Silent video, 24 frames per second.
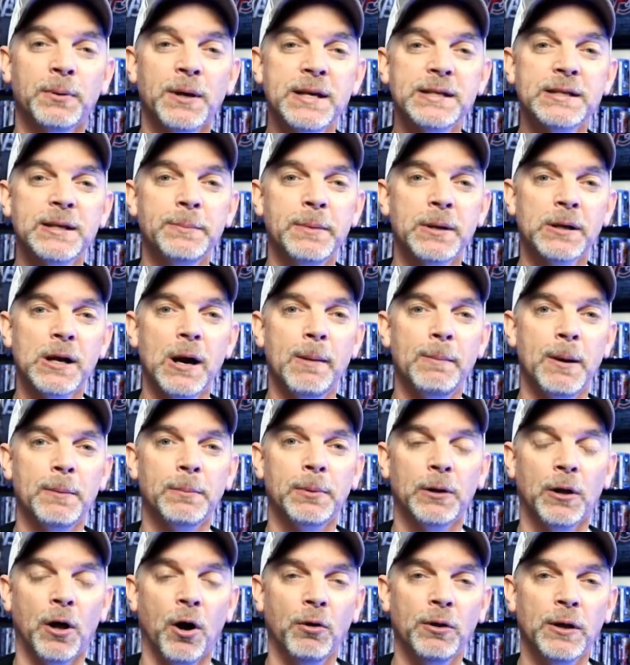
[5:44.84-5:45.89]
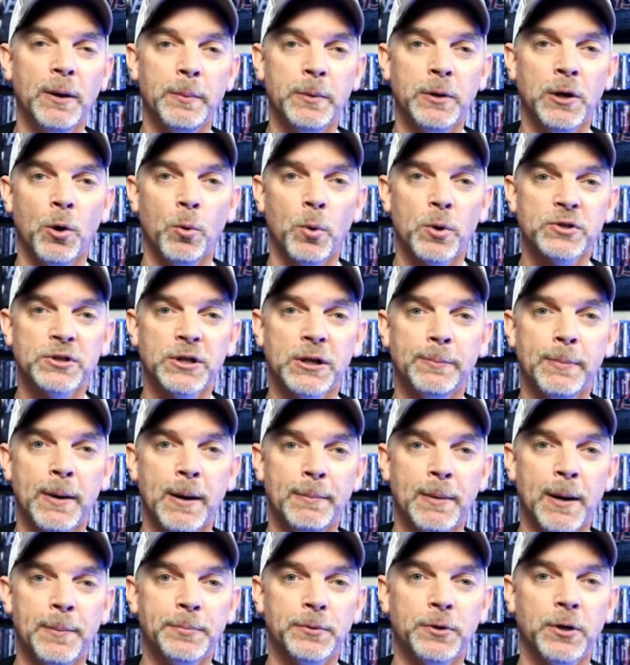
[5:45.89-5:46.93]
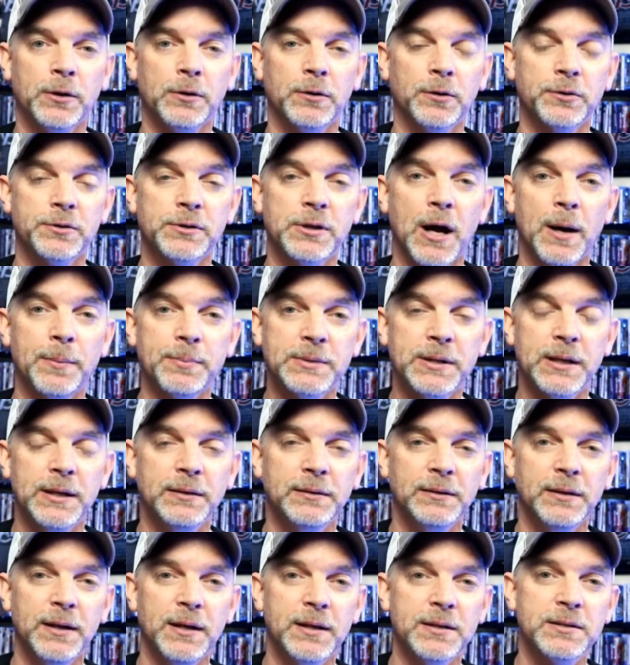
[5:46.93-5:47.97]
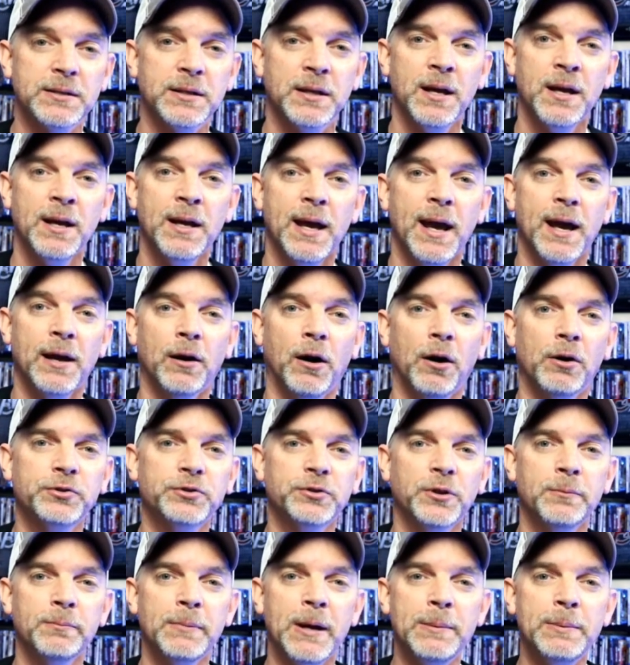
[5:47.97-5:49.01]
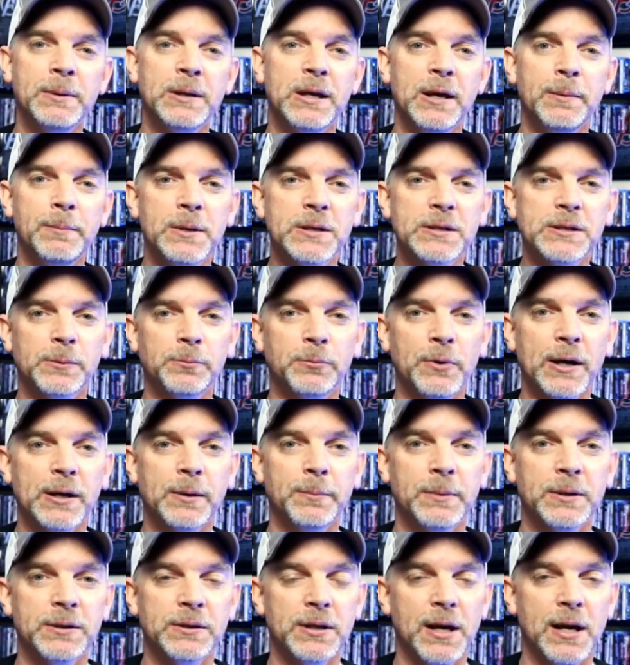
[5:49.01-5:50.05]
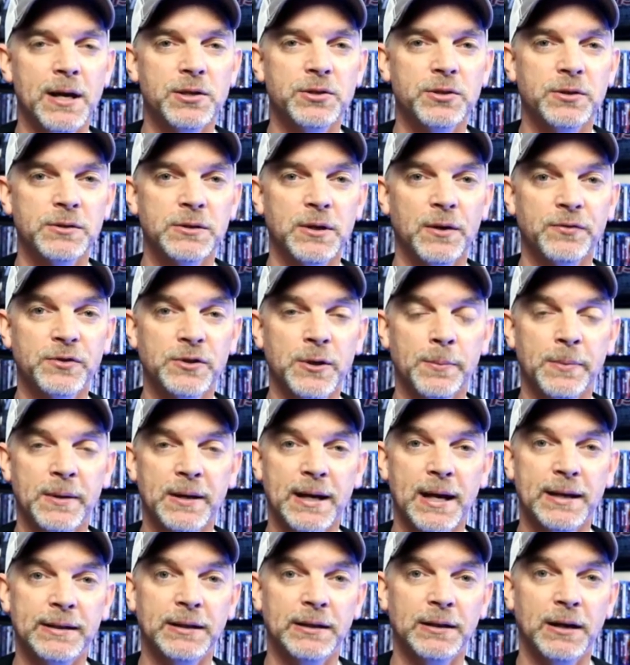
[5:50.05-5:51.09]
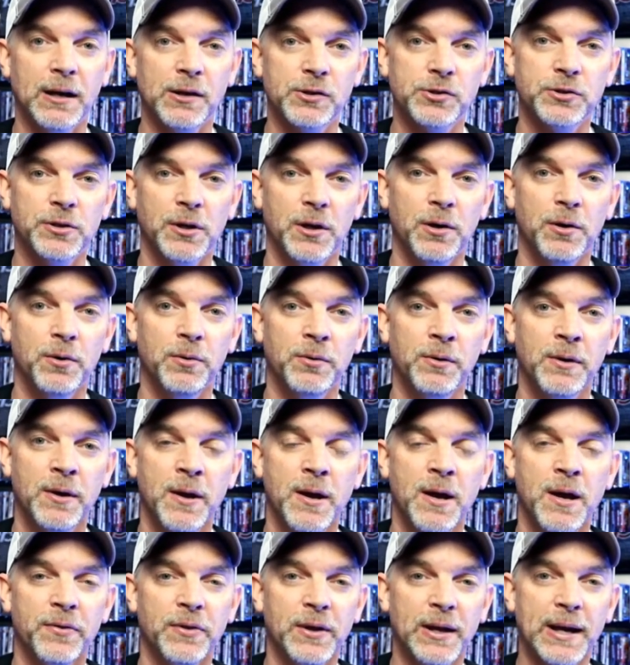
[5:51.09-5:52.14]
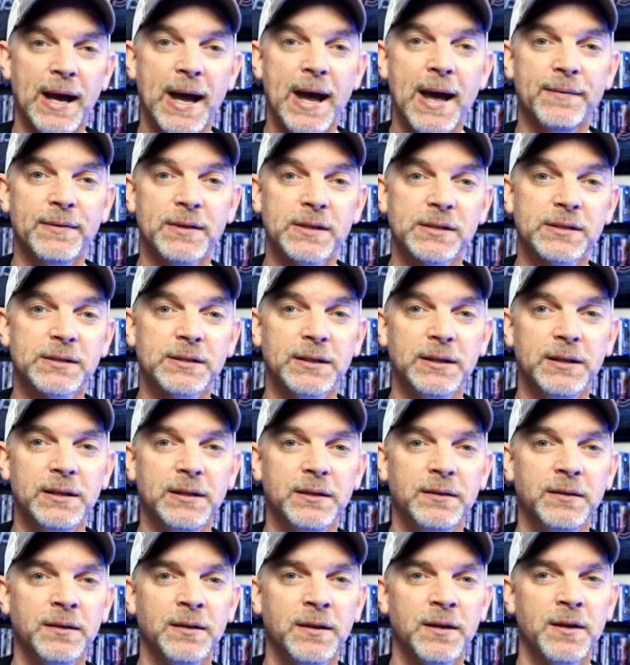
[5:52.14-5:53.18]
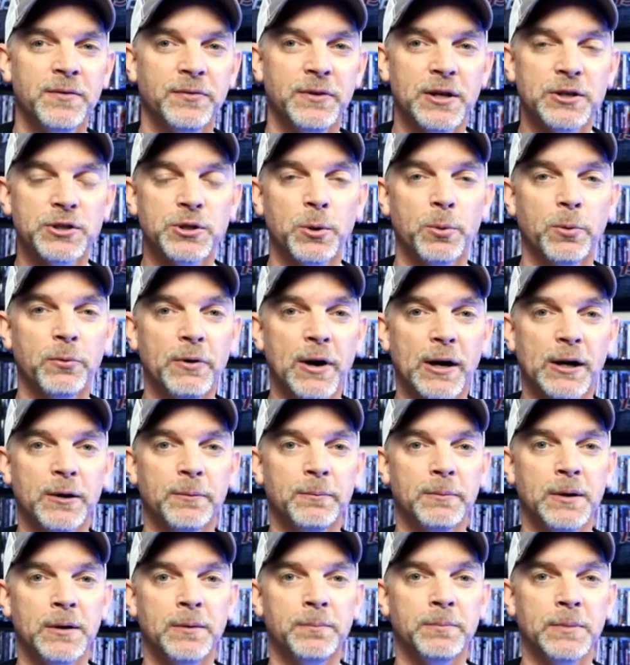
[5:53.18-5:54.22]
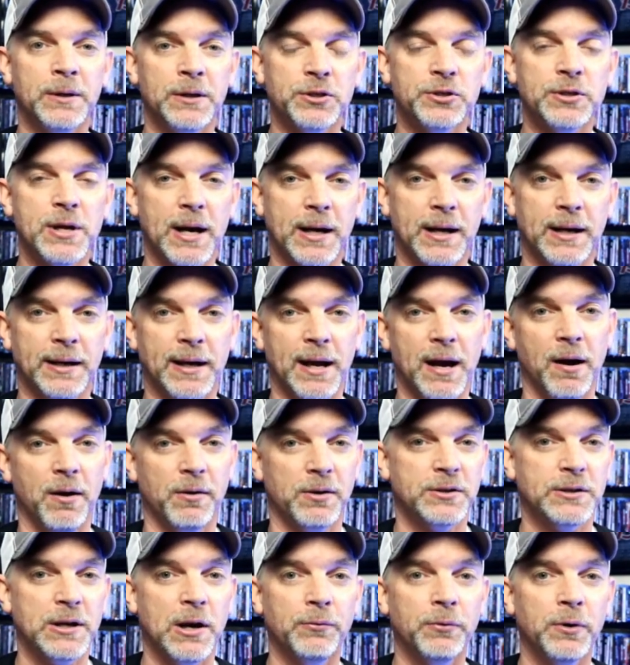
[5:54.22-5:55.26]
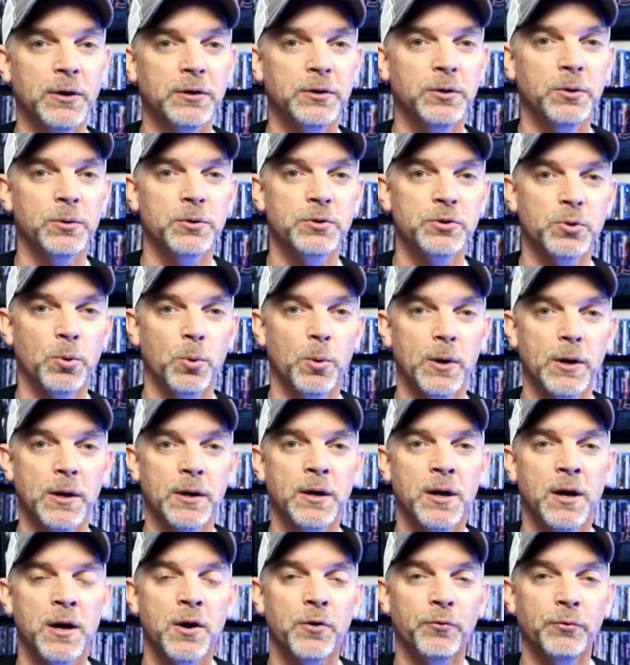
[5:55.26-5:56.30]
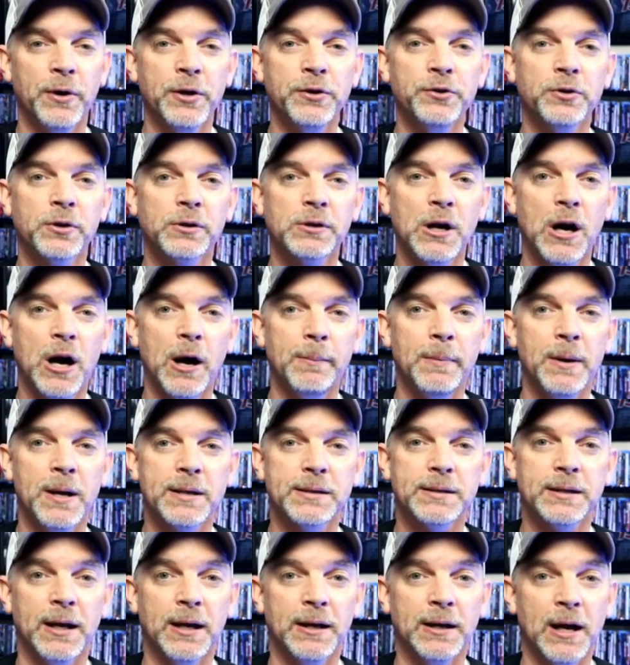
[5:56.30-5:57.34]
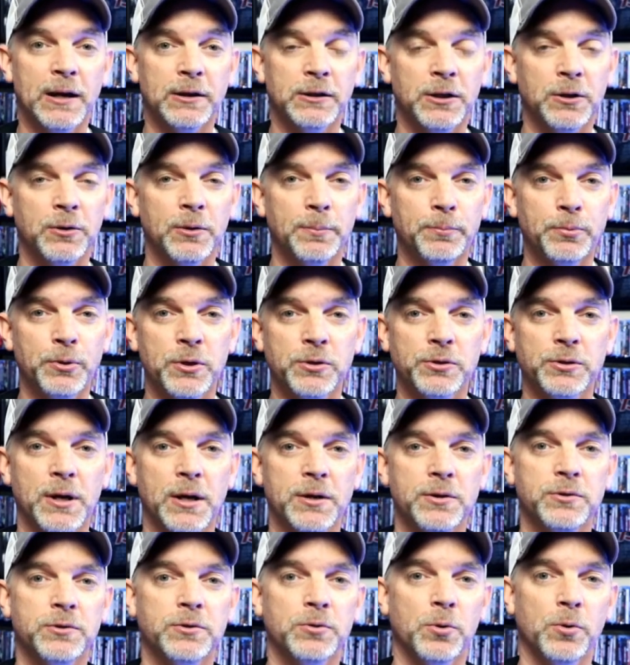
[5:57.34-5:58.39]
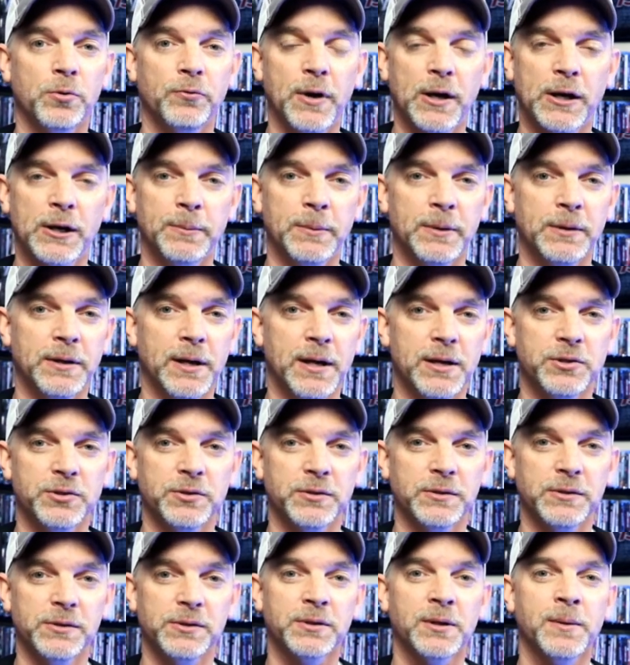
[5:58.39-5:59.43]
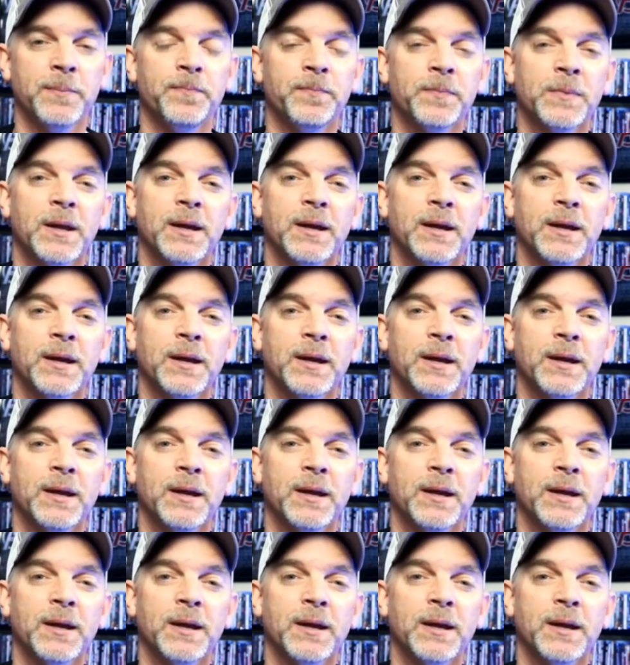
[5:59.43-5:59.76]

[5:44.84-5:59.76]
Please leave me a comment below. Let me know what you think about my particular top 10 list, and also maybe give me some recommendations of some that I did not show, that I haven't seen, that you would recommend me checking out, because I really do enjoy reading your comments, and I do appreciate your recommendations.